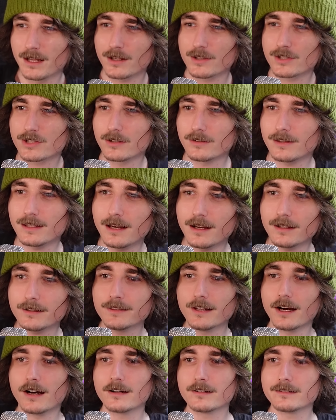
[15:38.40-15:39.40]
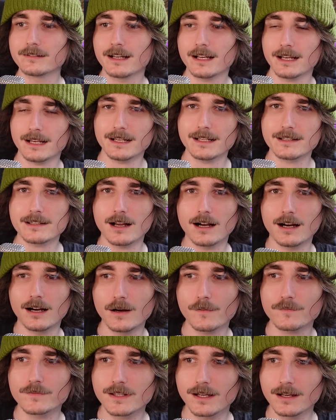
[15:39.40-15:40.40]
So the unknown is
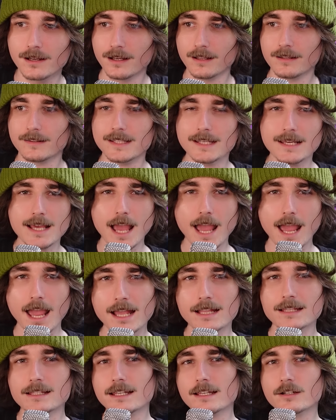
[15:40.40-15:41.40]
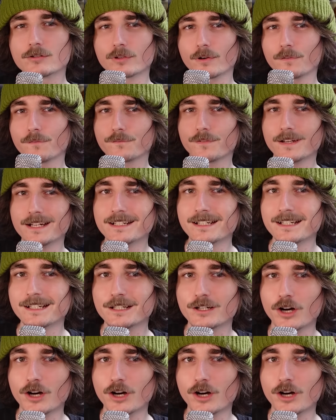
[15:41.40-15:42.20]
after the anti-graffiti